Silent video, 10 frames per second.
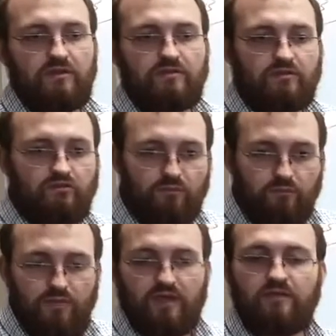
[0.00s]
is a
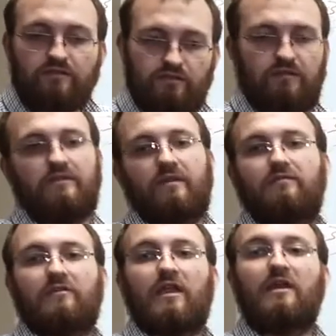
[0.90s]
tremendous
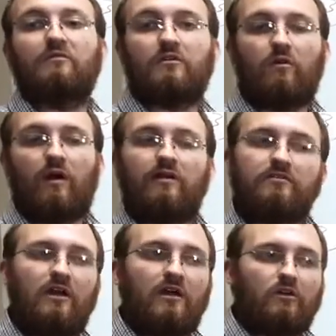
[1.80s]
endeavor and requires